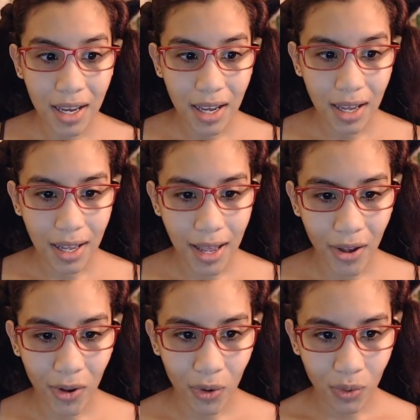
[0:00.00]

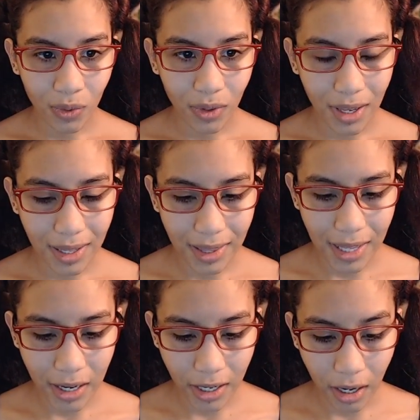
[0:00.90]
how
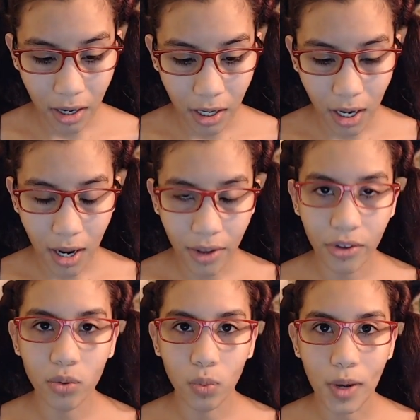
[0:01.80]
there are other
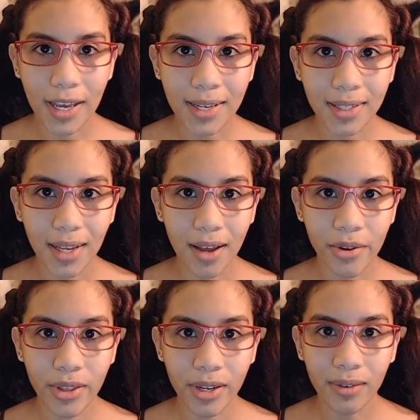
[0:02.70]
ways other
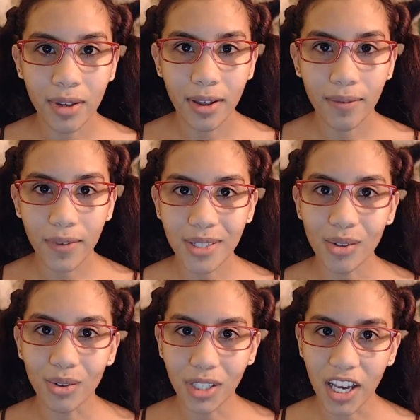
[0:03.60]
than physical
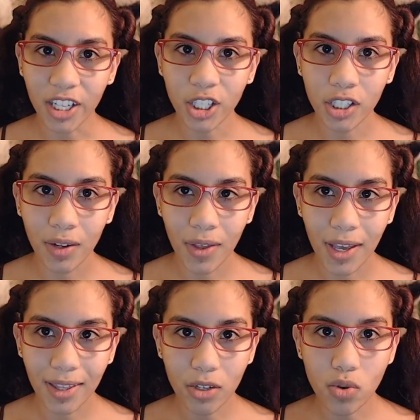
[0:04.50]
touch
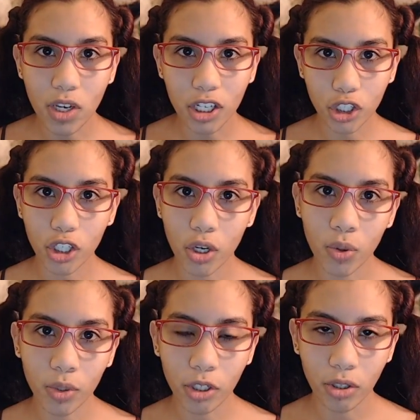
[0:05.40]
that you can show
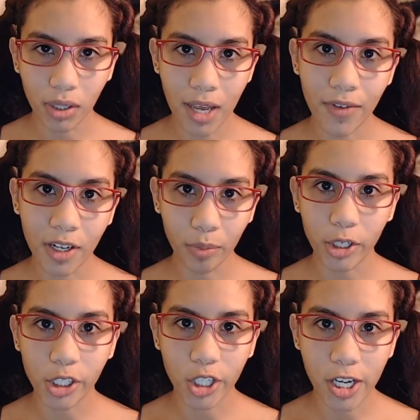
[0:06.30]
your love and
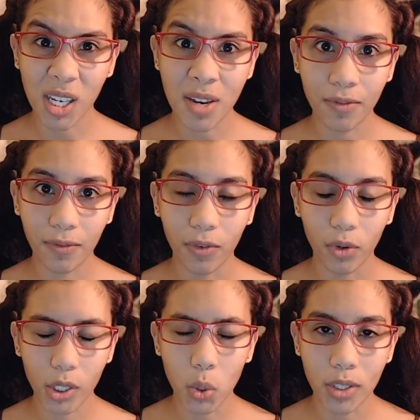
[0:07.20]
appreciation for
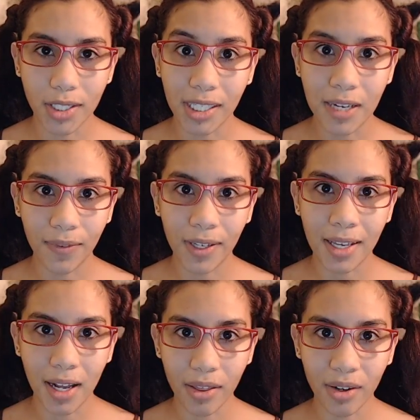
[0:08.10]
your significant
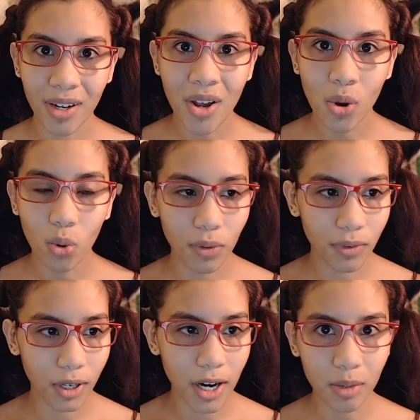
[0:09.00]
other or for
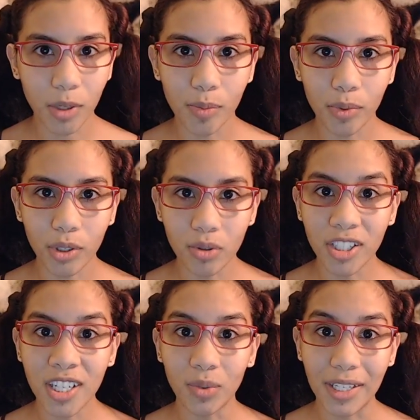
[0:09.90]
other people you
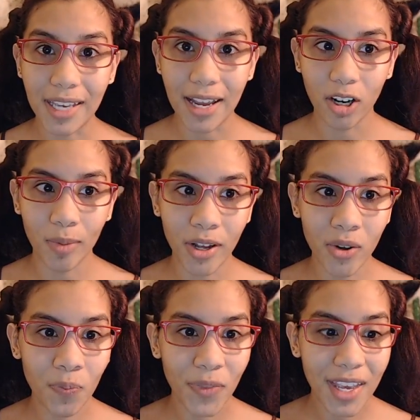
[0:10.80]
genuinely care about.
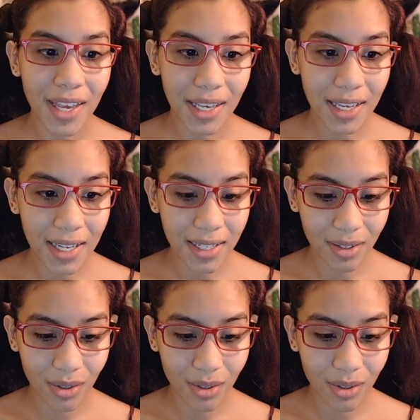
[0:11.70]
It